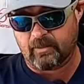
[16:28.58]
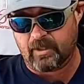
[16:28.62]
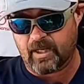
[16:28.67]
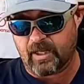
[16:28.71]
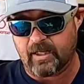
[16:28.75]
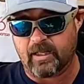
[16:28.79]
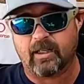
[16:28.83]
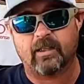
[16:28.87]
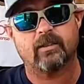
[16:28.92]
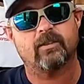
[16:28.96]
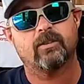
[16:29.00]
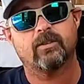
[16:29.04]

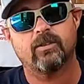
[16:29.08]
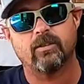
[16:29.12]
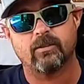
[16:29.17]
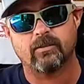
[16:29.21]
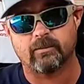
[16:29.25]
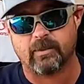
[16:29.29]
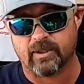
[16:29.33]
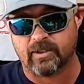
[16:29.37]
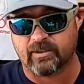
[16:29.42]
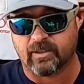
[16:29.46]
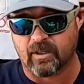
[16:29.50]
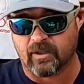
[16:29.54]
kind of shooting
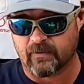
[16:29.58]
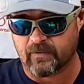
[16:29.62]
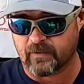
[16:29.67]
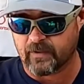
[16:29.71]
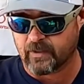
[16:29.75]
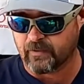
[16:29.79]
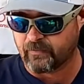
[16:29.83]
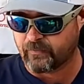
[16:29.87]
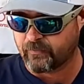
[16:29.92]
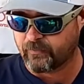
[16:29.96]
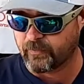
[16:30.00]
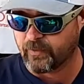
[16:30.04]
myself in
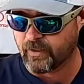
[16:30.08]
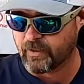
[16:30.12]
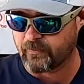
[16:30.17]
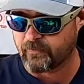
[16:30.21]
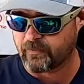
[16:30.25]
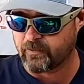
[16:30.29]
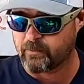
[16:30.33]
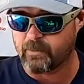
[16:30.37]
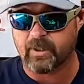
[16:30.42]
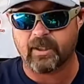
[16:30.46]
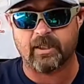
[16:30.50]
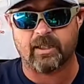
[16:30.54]
the foot
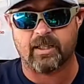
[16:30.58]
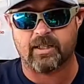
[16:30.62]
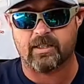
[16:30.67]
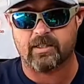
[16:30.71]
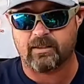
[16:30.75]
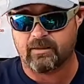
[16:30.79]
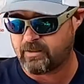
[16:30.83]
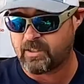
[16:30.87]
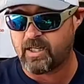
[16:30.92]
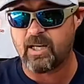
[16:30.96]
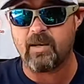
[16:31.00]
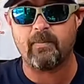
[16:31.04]
for being a
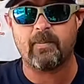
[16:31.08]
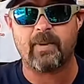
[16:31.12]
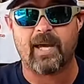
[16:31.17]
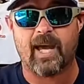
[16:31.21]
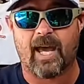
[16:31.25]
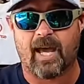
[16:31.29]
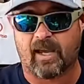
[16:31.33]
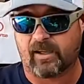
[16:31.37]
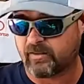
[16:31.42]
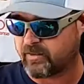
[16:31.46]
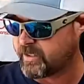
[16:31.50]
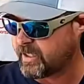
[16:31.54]
cheap
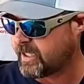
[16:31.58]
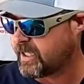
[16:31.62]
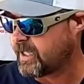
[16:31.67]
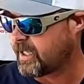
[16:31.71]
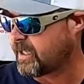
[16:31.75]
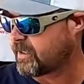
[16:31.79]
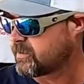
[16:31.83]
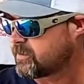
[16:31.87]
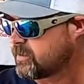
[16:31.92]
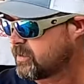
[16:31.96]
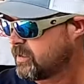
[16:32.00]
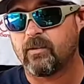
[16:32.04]
ass, I
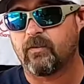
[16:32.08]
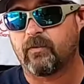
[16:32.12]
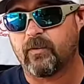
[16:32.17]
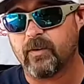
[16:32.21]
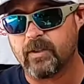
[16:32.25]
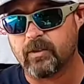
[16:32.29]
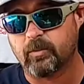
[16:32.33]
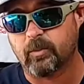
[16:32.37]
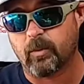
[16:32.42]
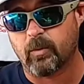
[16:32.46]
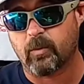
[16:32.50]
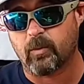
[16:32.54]
guess. You
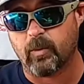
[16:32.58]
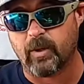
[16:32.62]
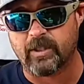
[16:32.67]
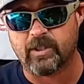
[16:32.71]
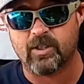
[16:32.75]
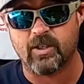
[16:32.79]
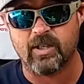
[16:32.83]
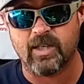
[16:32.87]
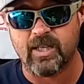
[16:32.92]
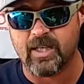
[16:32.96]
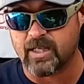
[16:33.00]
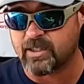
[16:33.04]
fish with what
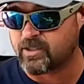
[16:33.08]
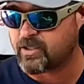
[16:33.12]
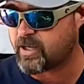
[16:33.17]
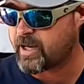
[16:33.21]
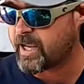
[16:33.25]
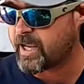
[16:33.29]
you can get your